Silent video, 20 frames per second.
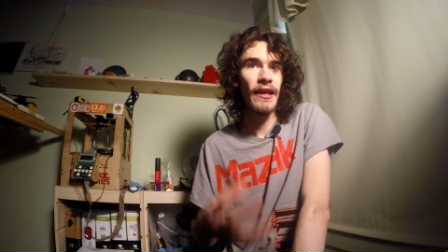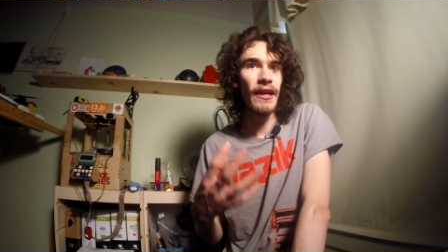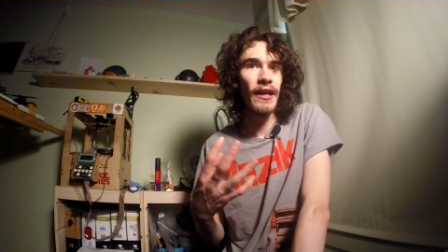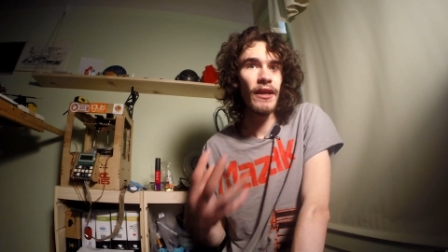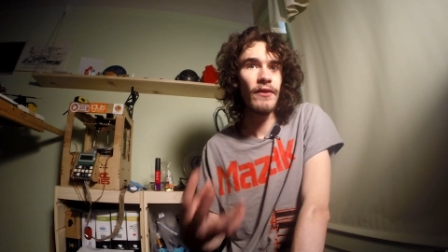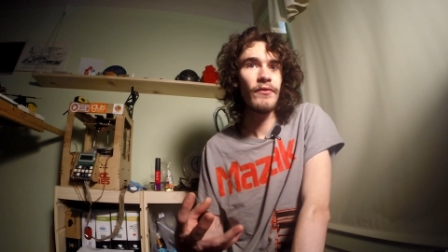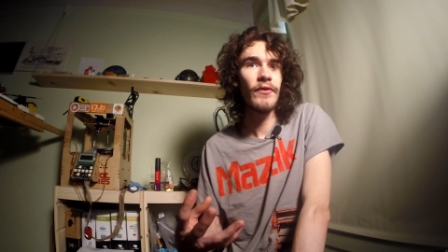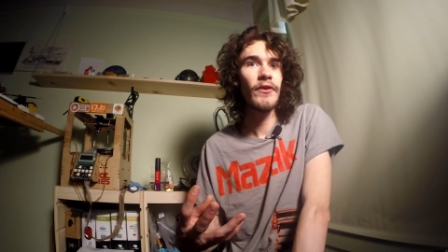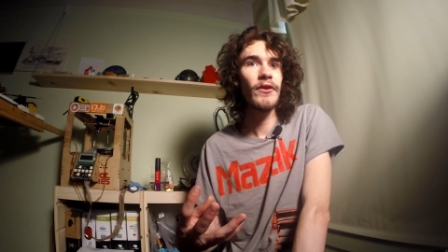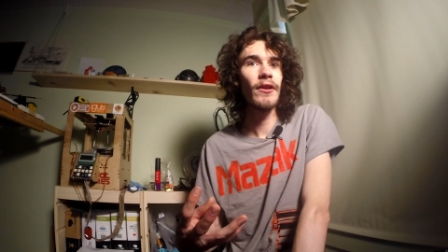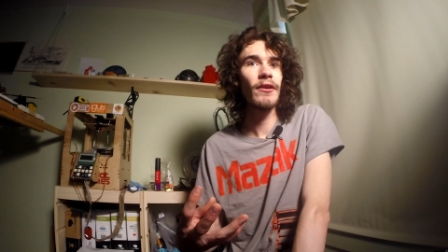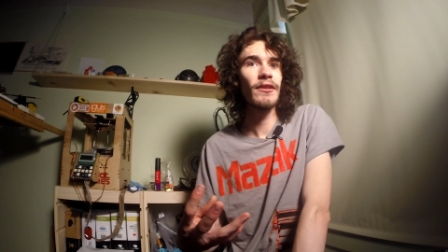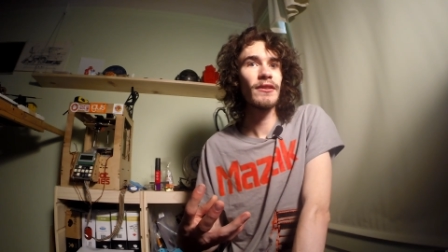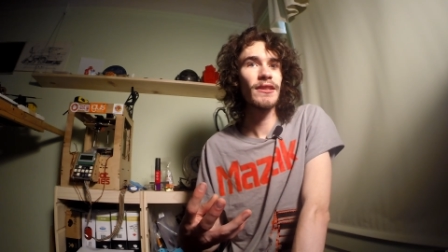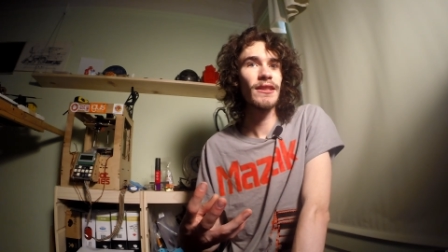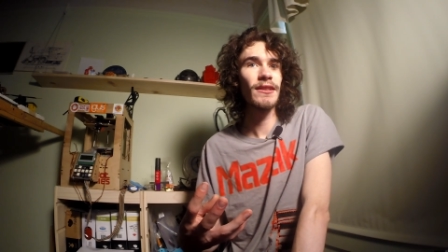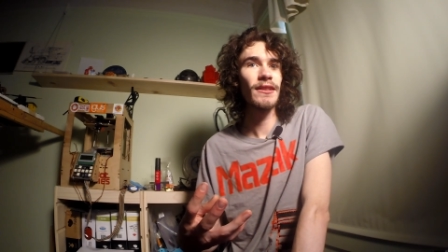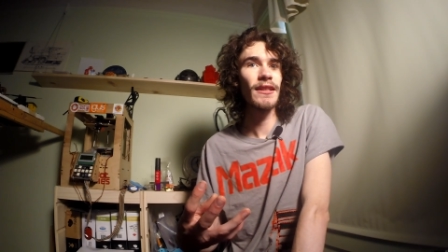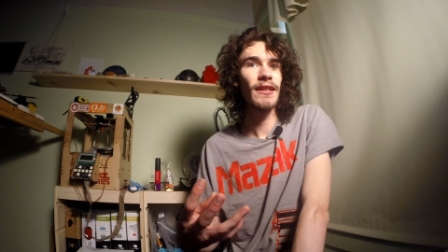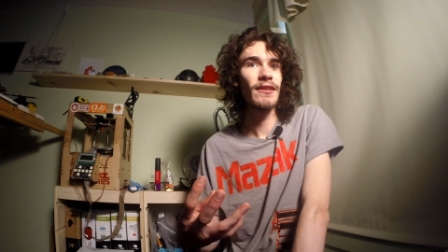if you notice
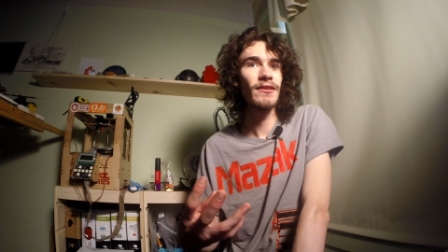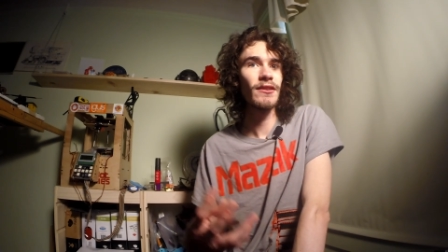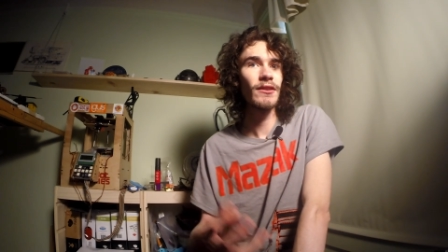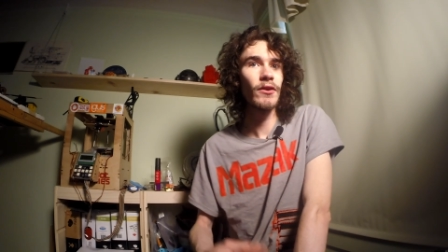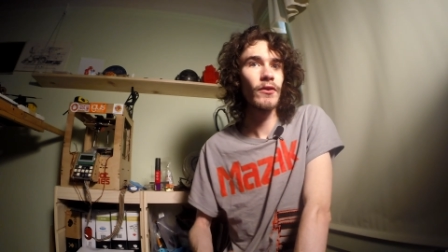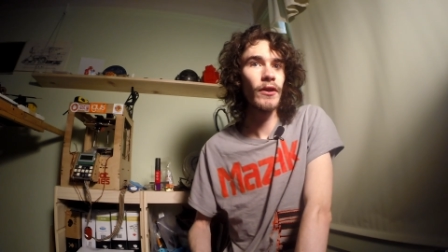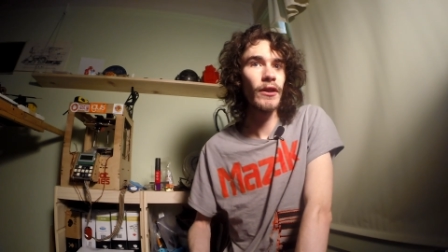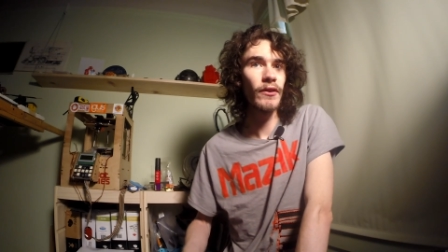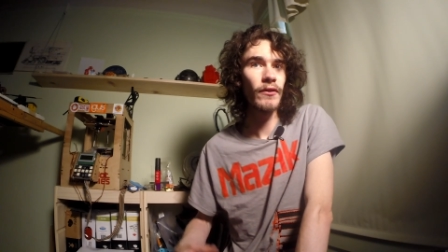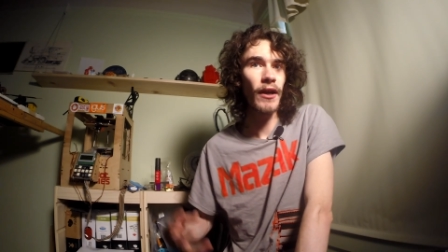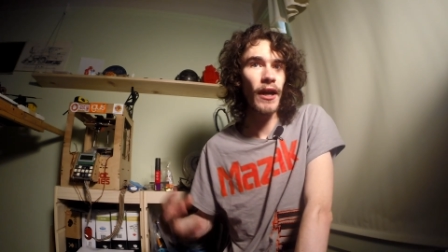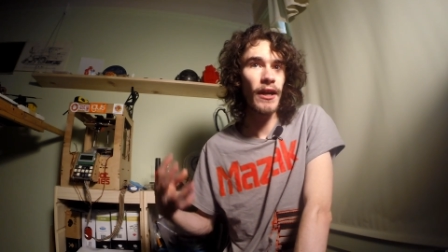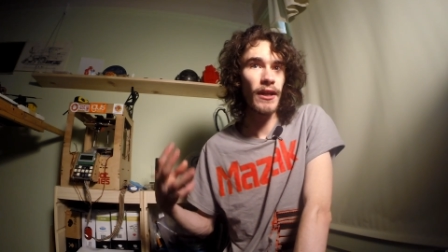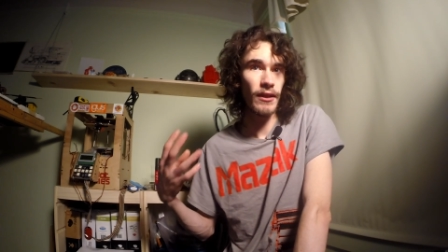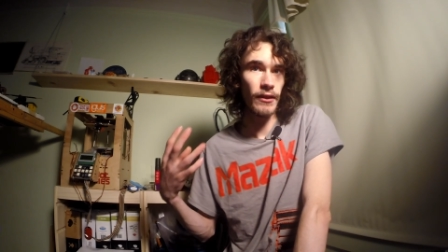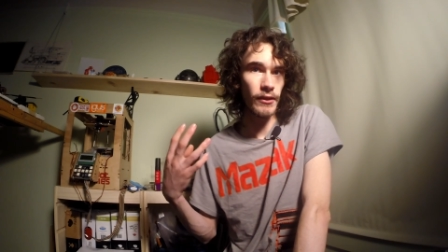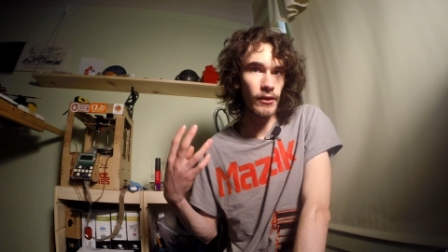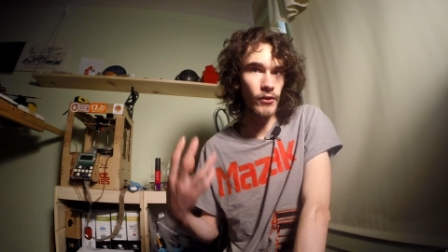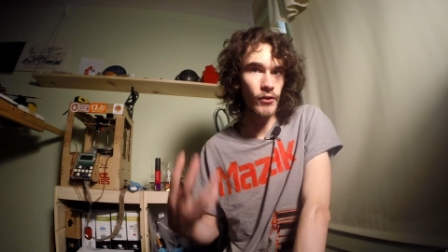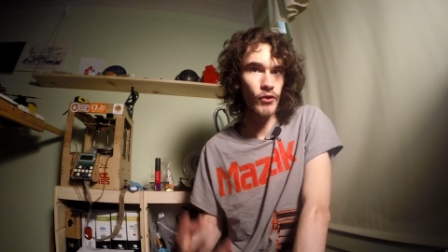something isn't going right,
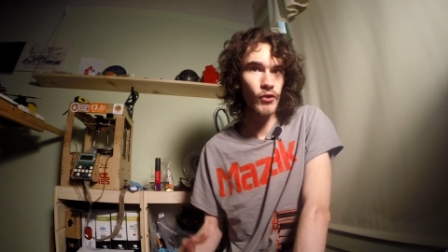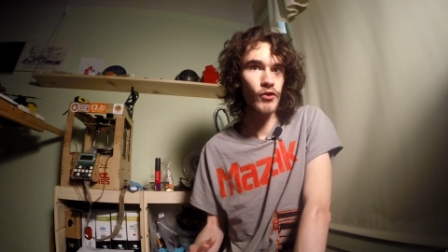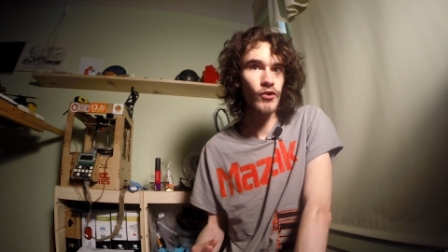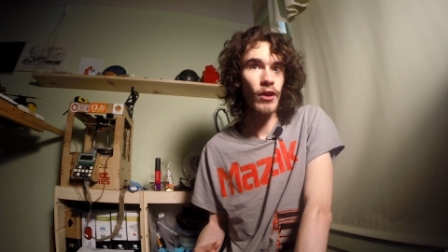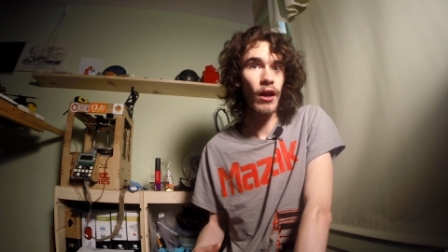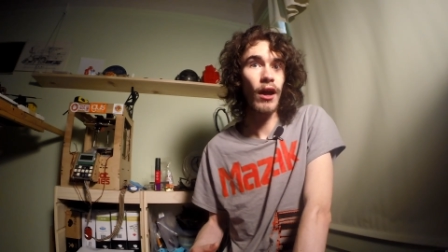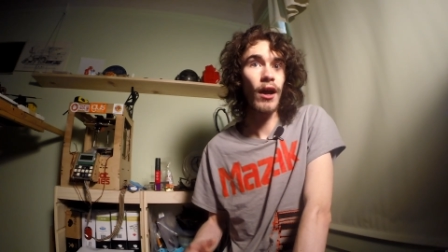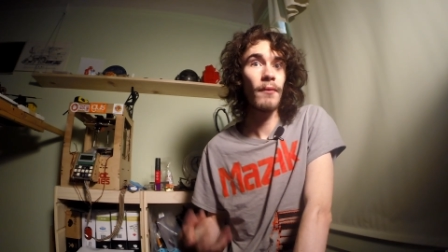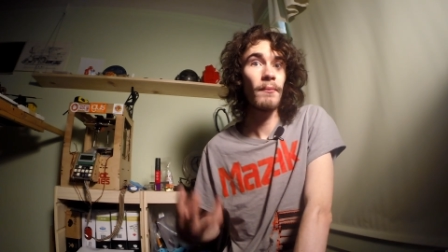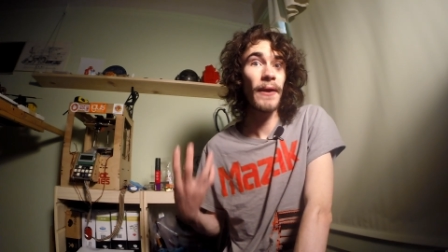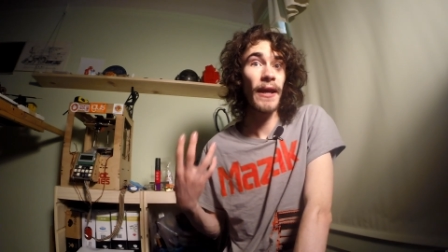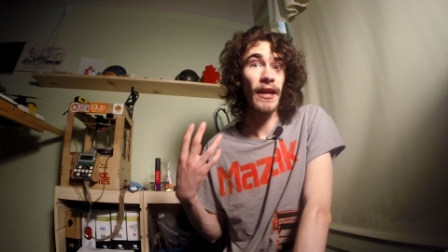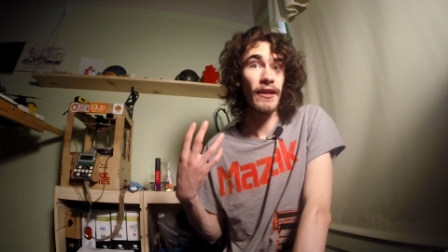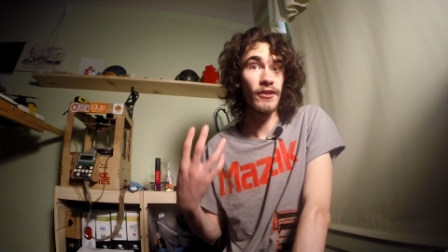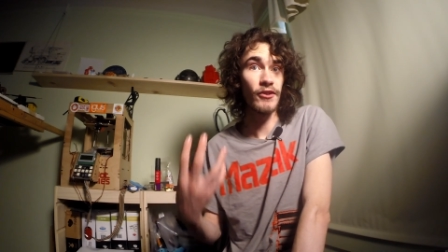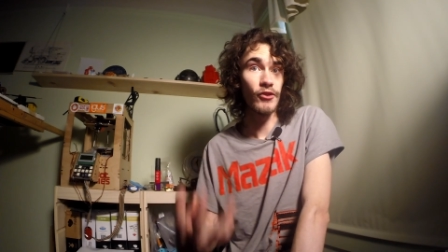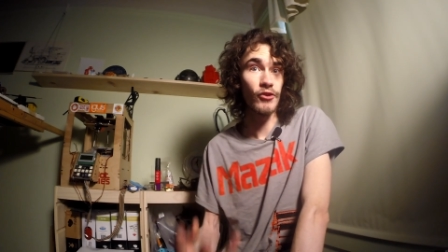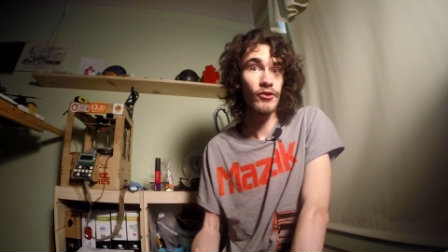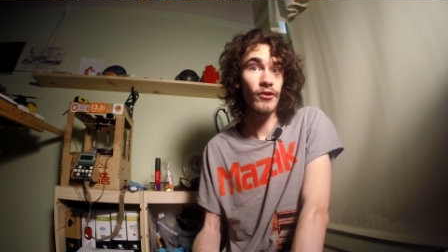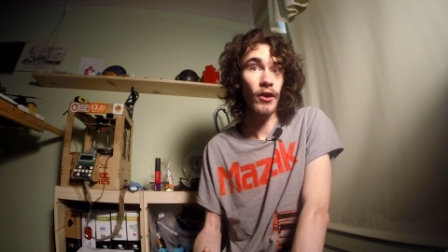you stop
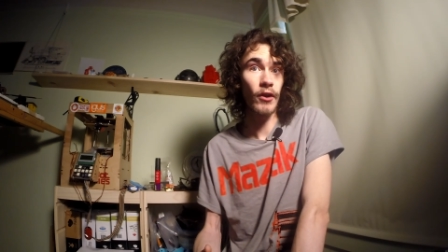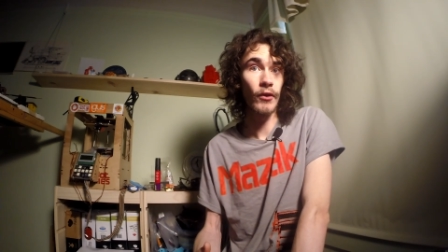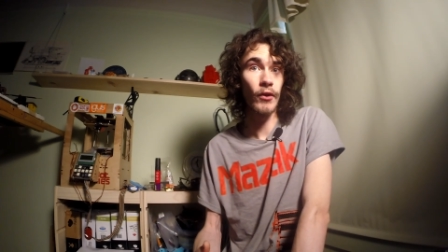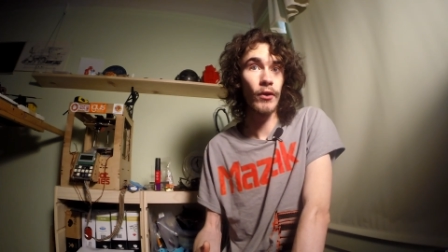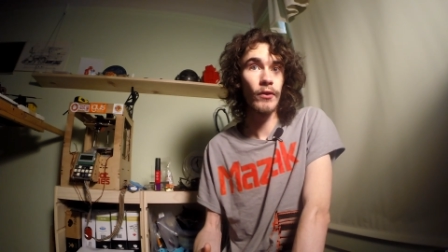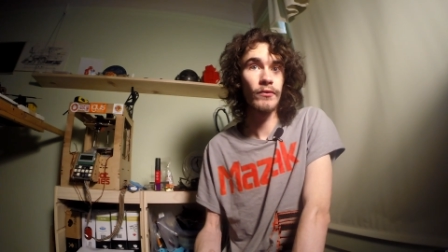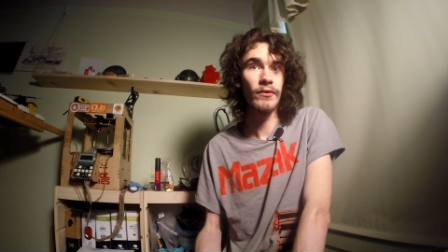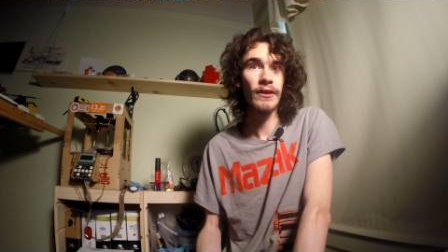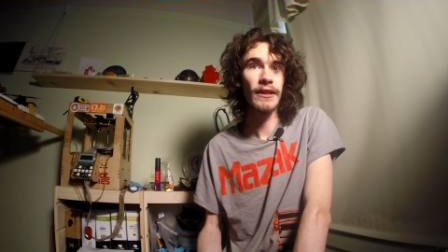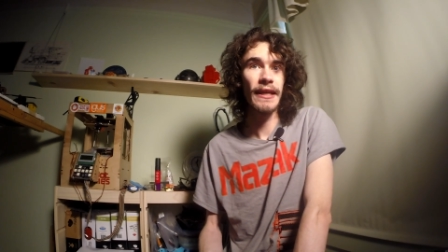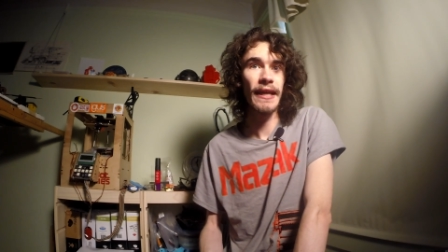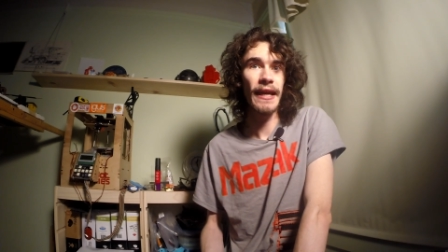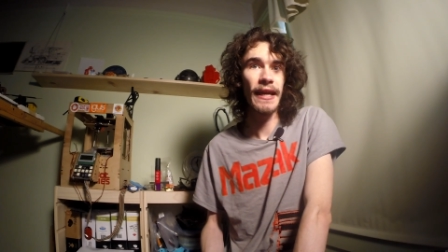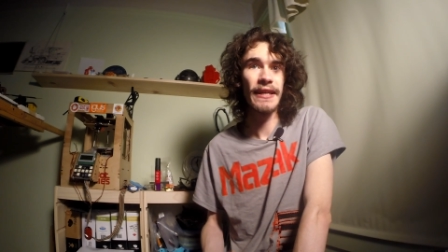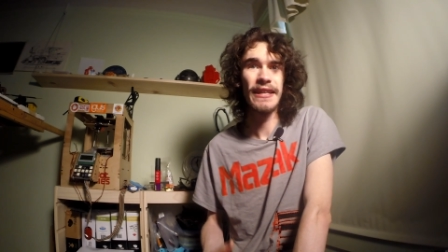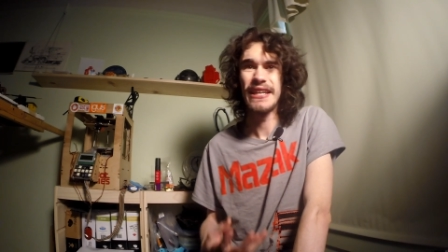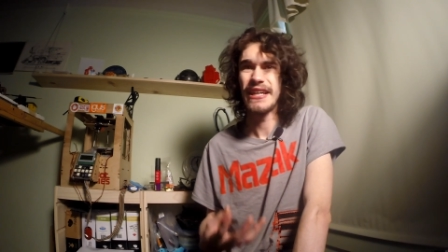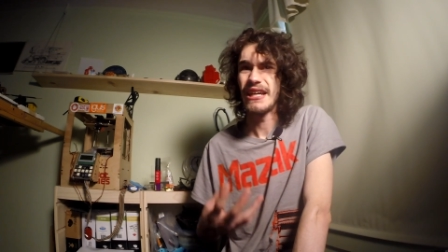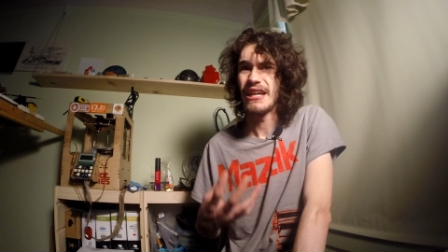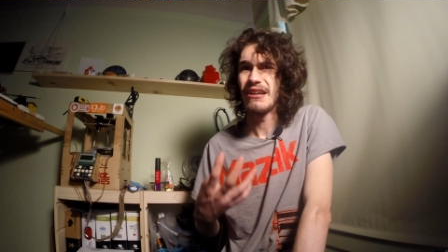and you start over
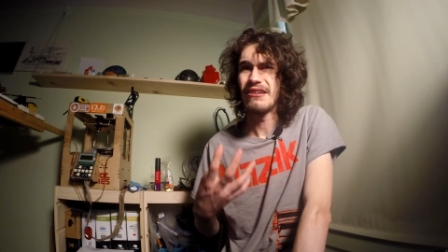again.